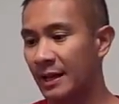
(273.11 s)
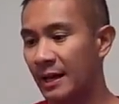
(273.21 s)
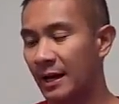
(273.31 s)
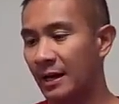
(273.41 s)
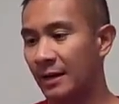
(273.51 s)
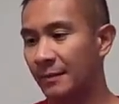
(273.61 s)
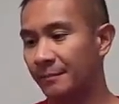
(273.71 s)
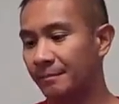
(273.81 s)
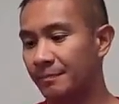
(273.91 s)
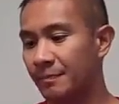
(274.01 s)

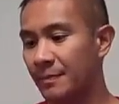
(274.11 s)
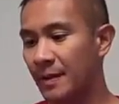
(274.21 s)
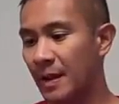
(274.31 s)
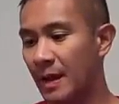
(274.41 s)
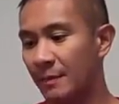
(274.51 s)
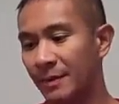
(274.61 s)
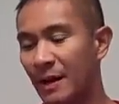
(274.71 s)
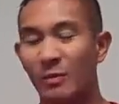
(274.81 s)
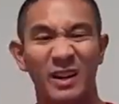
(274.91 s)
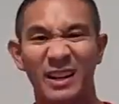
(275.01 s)
Um, but
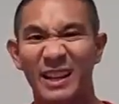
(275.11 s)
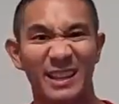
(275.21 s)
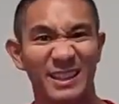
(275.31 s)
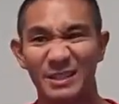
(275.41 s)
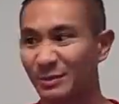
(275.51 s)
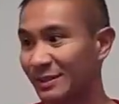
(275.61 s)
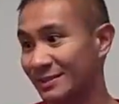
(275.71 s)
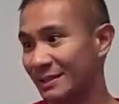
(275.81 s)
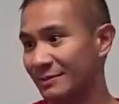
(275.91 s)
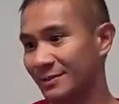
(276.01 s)
I wanted to get this one
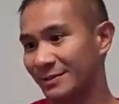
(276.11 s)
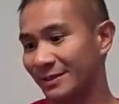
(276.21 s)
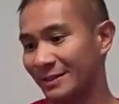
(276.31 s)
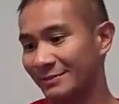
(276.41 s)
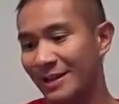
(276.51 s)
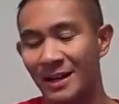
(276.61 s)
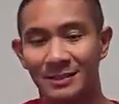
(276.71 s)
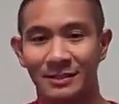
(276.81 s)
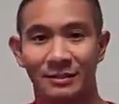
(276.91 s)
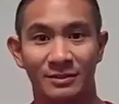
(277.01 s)
because I was just like,
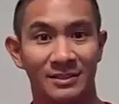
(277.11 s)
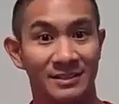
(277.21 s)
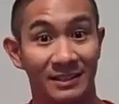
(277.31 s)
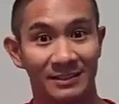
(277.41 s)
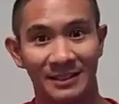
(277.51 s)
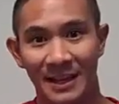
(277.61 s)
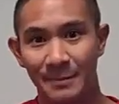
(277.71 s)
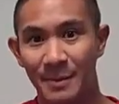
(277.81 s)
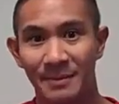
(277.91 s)
well, you know, it's a Zelda game.